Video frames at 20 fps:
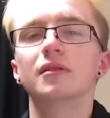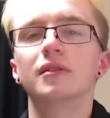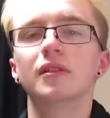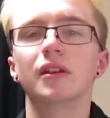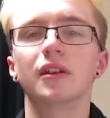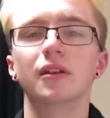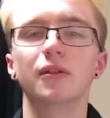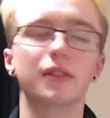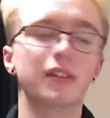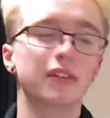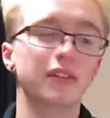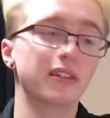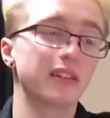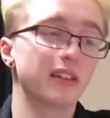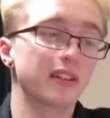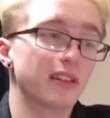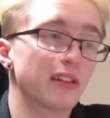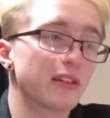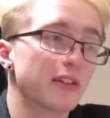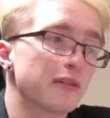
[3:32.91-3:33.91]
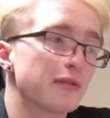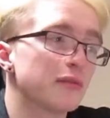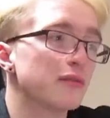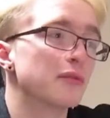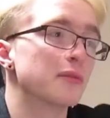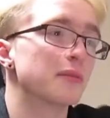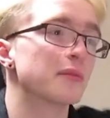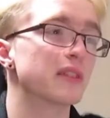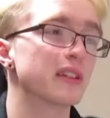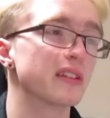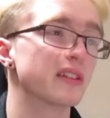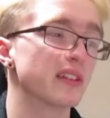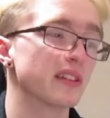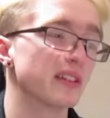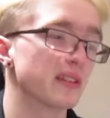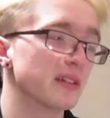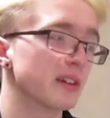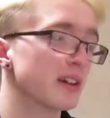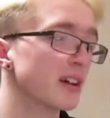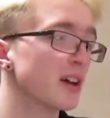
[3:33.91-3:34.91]
You know, there's there's other forms, there's
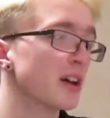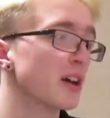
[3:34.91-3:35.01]
other